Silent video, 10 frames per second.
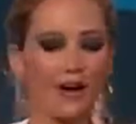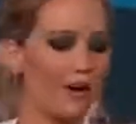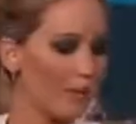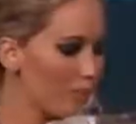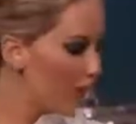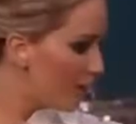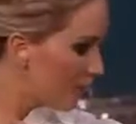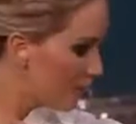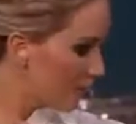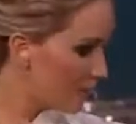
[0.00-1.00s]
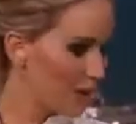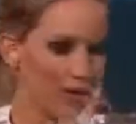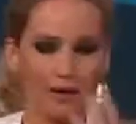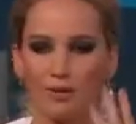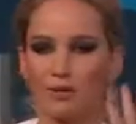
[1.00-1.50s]
Okay. Wait.
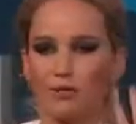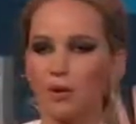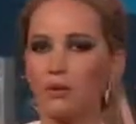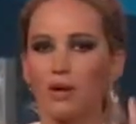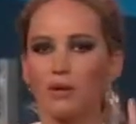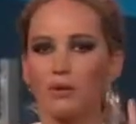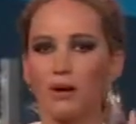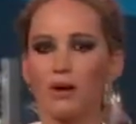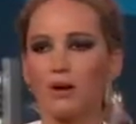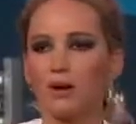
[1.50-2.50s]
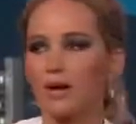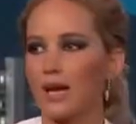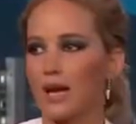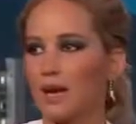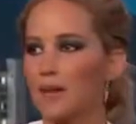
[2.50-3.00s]
Wait, what do I,
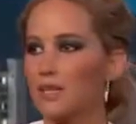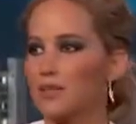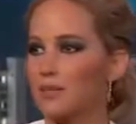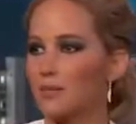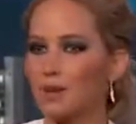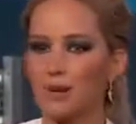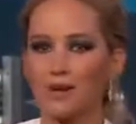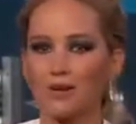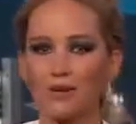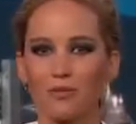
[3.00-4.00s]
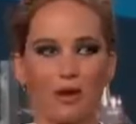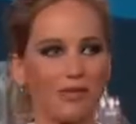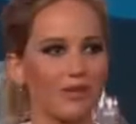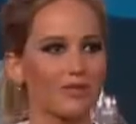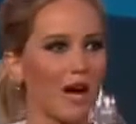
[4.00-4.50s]
okay, I made you something, but I don't know if we have
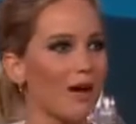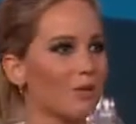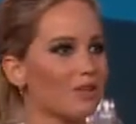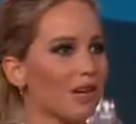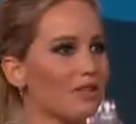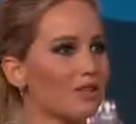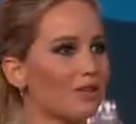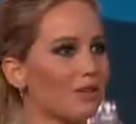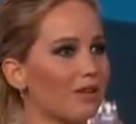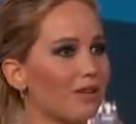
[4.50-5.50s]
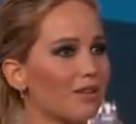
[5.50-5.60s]
enough time. What should I do?